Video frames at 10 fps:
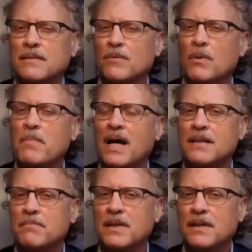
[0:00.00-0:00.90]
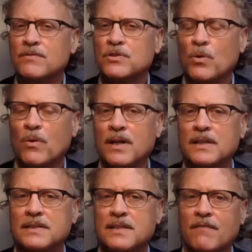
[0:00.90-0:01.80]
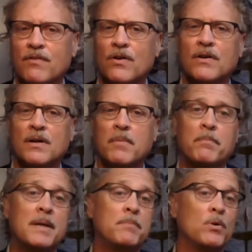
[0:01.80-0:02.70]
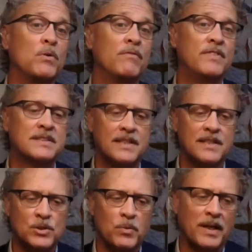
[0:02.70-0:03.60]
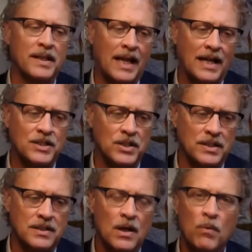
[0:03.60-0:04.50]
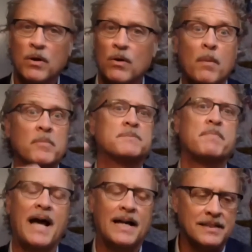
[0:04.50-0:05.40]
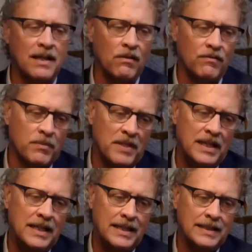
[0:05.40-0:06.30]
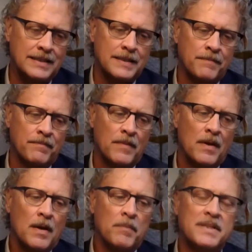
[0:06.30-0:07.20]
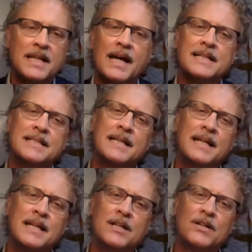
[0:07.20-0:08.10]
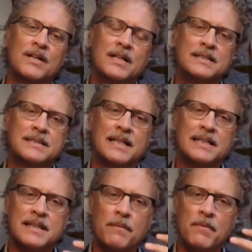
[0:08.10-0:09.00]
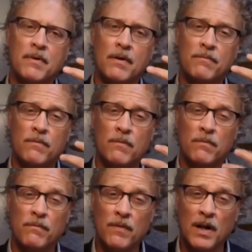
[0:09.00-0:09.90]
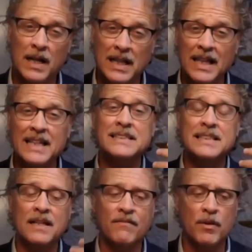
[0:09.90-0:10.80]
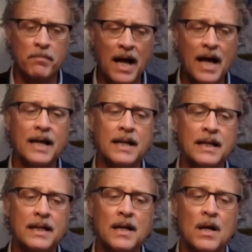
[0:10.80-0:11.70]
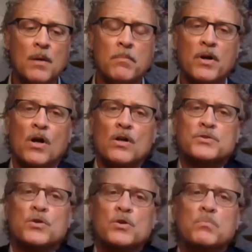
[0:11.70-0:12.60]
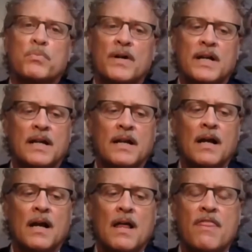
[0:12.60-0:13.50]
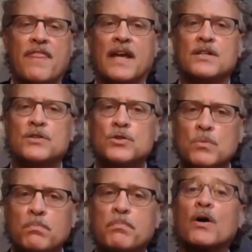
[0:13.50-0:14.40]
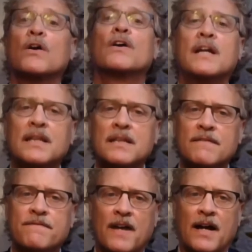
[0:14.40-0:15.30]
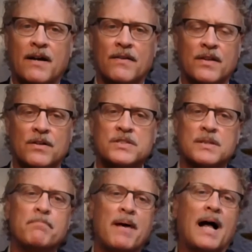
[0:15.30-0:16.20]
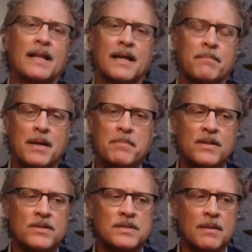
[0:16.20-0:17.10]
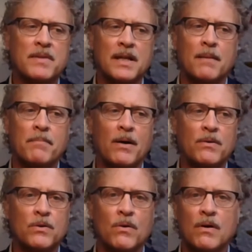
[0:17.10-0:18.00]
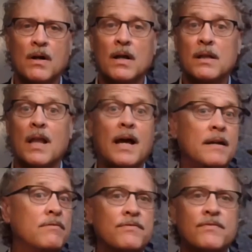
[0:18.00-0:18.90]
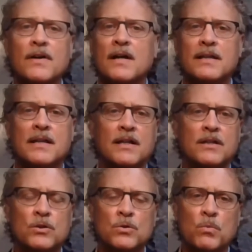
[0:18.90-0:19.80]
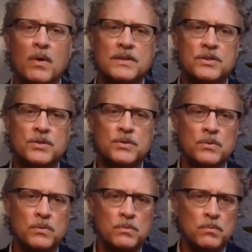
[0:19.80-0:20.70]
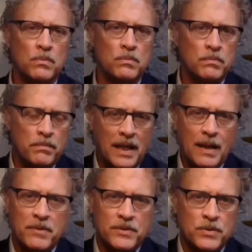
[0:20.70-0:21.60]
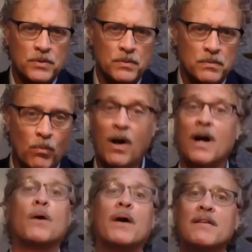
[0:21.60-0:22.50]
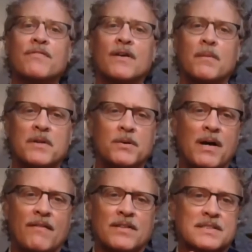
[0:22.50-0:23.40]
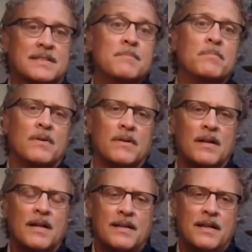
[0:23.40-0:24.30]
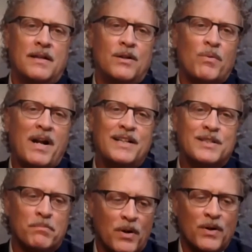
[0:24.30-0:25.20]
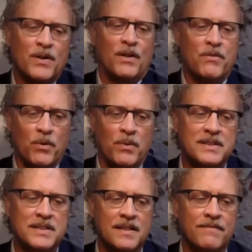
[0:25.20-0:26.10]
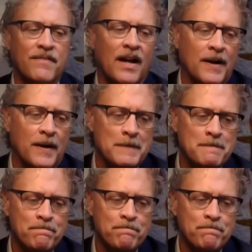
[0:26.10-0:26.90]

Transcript: reminded me of stories I've heard about people who visited sweat lodges, where you almost pass out from the heat. But the idea here is that it's a cleansing of the body, but also you bring things to burn in the fire that are symbolic. Maybe there's something about your life that you want to be able to walk away from, and you have a symbol that you're ready to burn and throw into the fire.